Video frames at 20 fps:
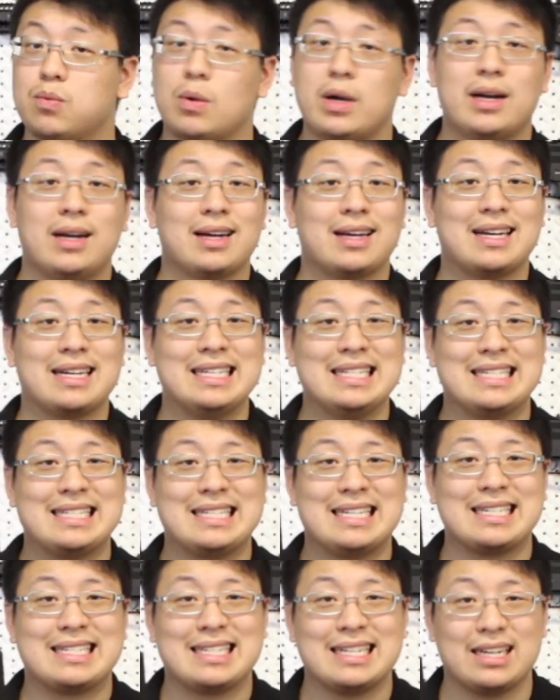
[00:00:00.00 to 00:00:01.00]
when a
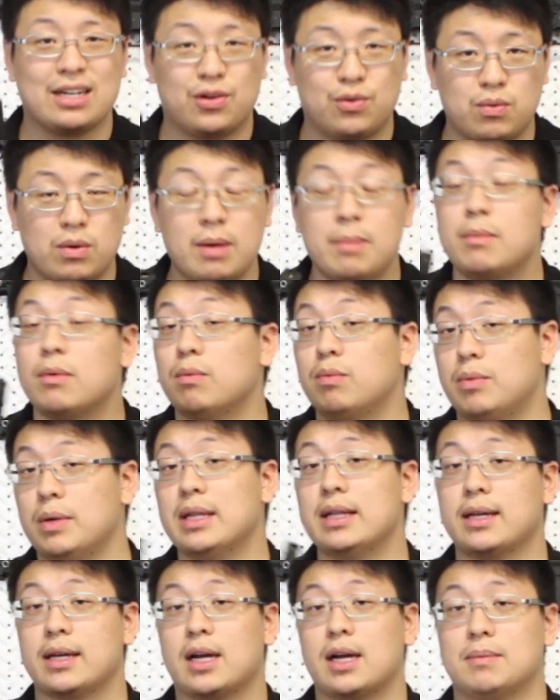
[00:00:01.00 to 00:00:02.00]
consistent grip
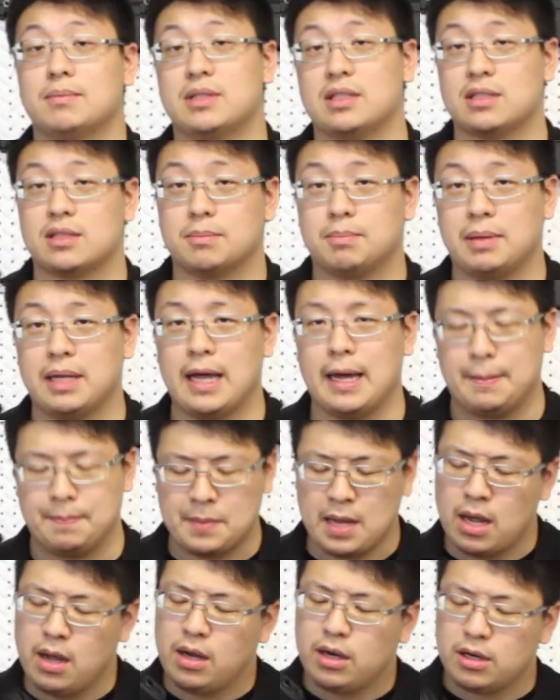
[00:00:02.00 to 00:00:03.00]
really comes into play.
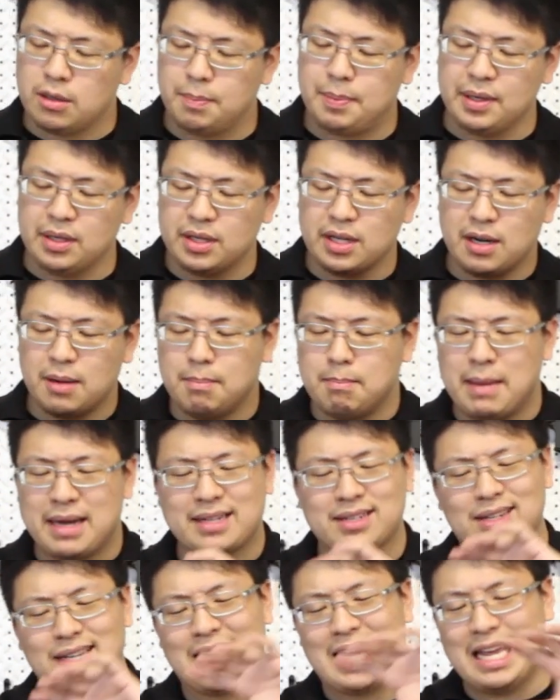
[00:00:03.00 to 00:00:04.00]
You're building a
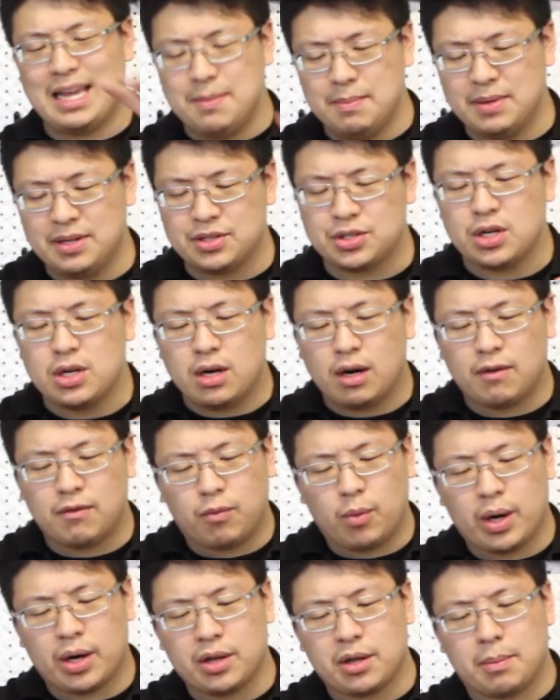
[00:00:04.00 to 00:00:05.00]
mental image
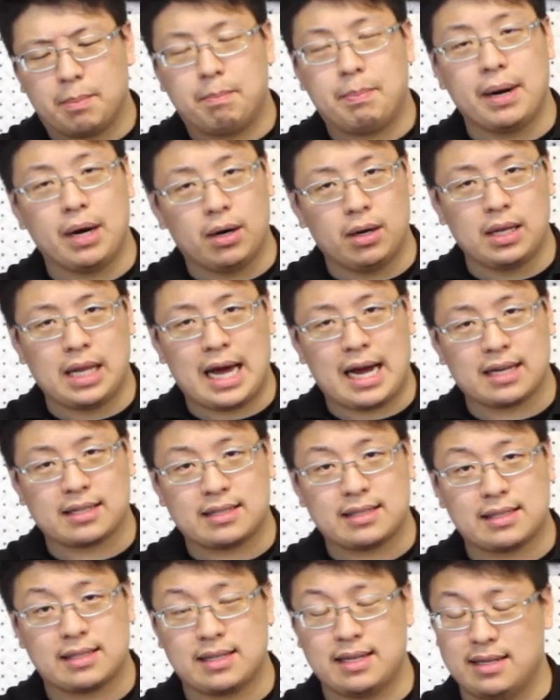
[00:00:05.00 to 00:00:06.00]
of where the barrel
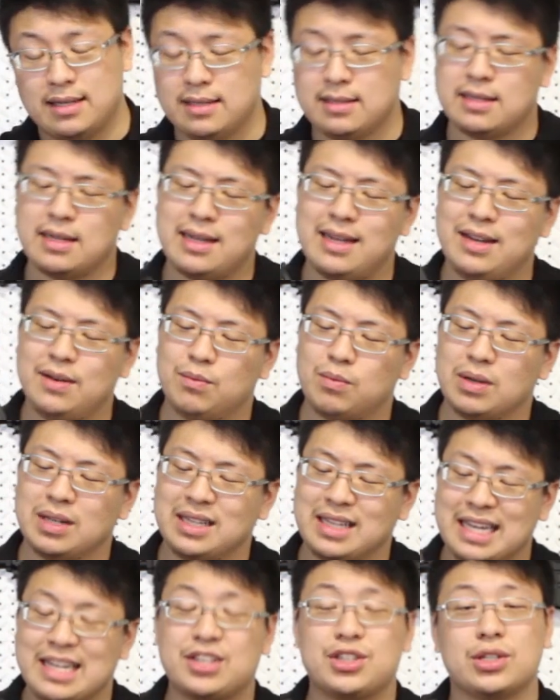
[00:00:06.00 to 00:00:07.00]
axis is in
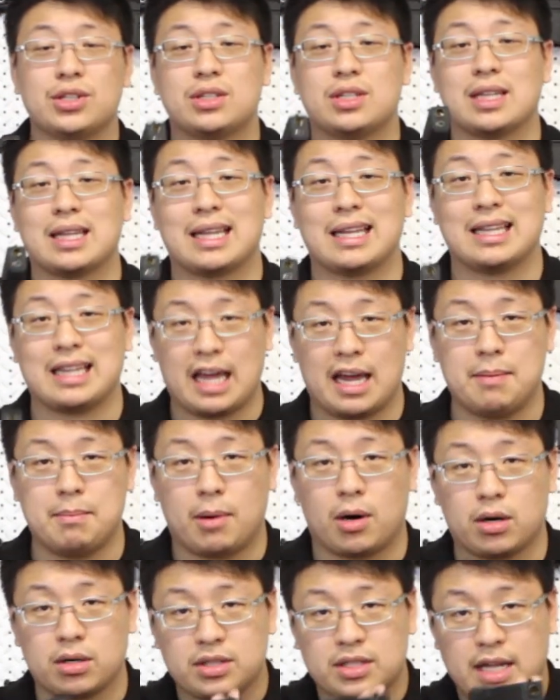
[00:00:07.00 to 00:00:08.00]
relation to the
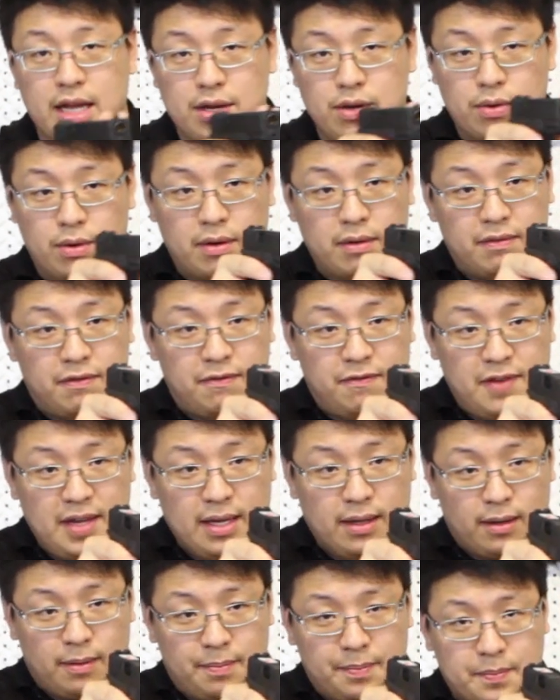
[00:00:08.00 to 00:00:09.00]
landmarks that you can
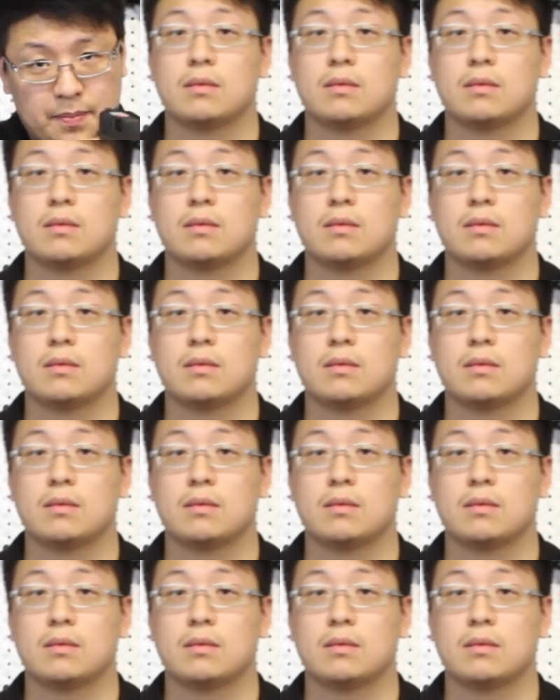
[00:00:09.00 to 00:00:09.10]
feel.